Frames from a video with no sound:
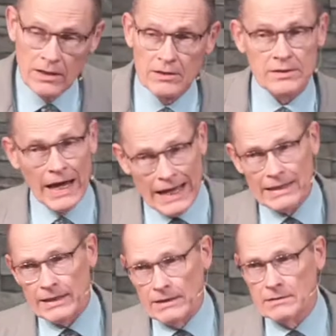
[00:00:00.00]

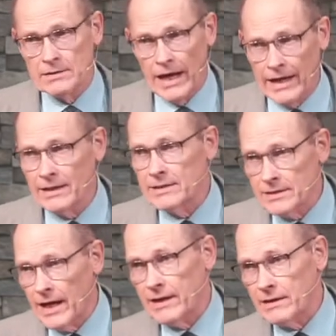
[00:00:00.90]
Sadly, sadly,
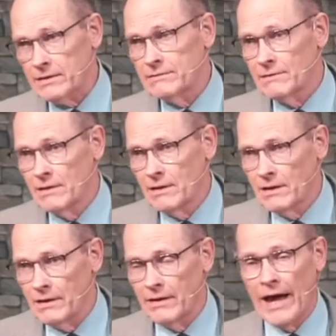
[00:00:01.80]
sadly,
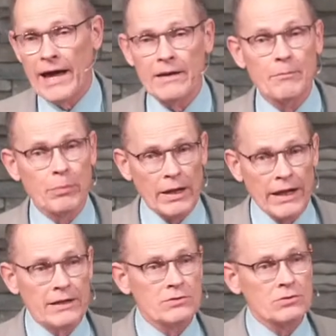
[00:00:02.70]
that
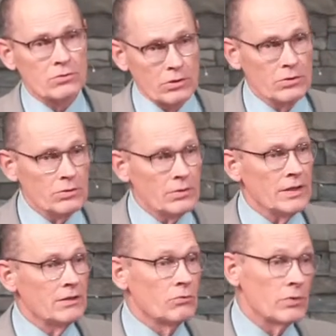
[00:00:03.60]
plays true
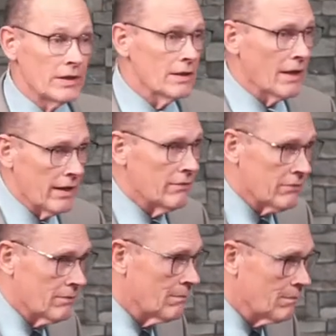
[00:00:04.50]
in real
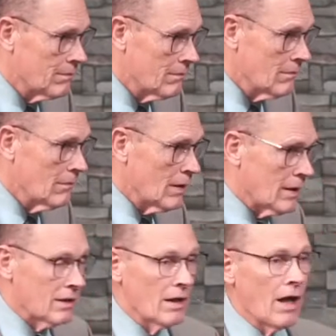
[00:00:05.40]
life. And
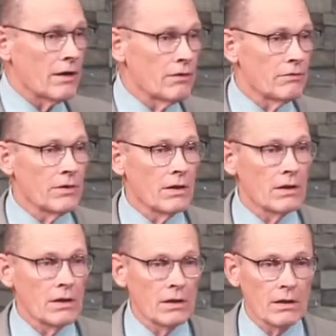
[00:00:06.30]
a lot of
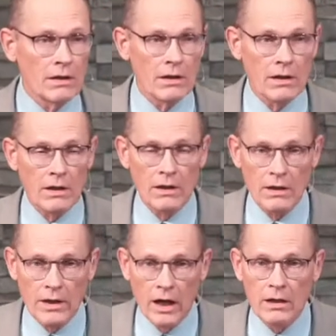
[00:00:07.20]

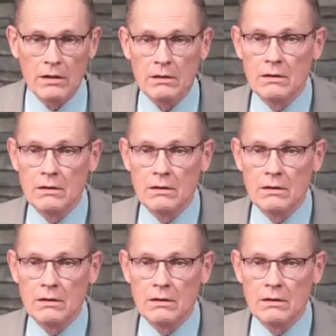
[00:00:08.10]
young